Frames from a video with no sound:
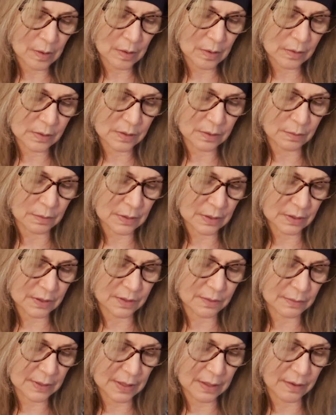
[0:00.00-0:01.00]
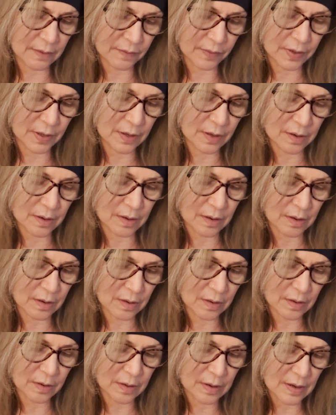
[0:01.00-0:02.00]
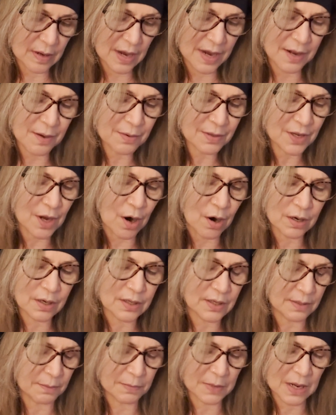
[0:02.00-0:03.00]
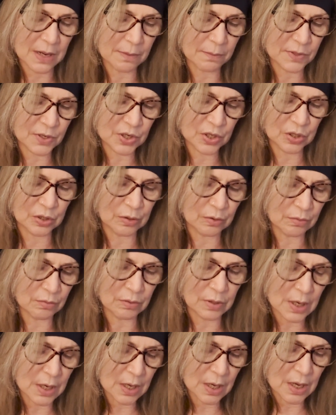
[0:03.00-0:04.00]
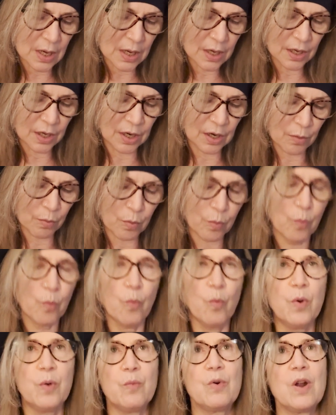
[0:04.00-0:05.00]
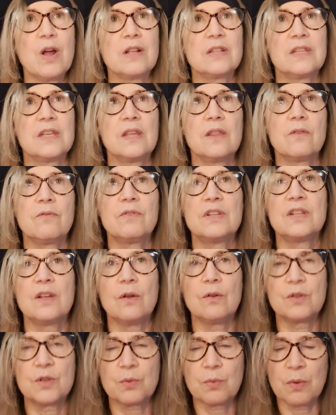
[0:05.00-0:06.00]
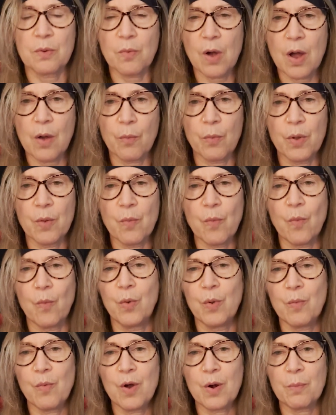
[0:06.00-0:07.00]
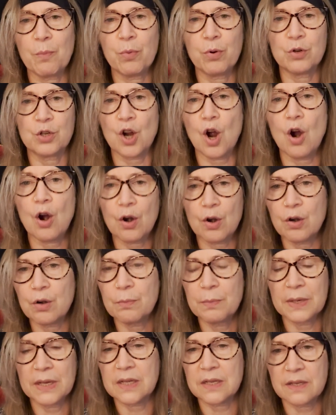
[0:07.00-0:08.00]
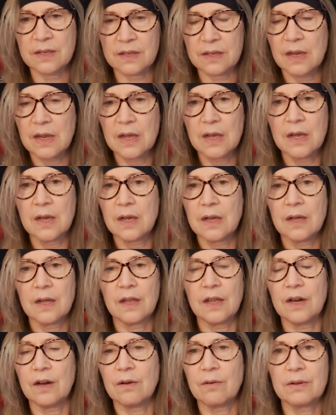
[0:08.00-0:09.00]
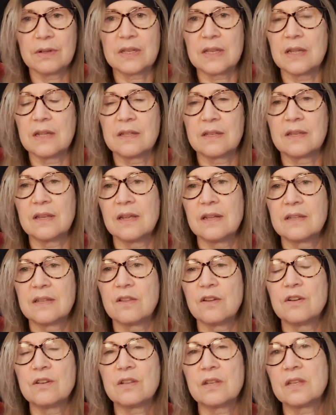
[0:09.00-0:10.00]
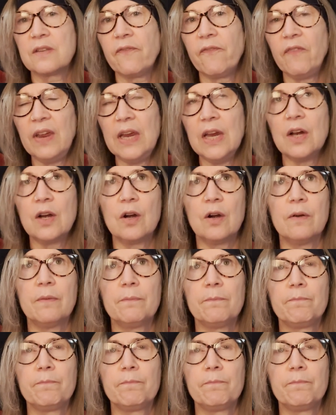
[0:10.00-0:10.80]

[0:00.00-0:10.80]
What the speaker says: see what else we have here. I know it's hard sometimes too, you know, when we're not seeing the results we want. We want to push harder because, you know, it's there's this fear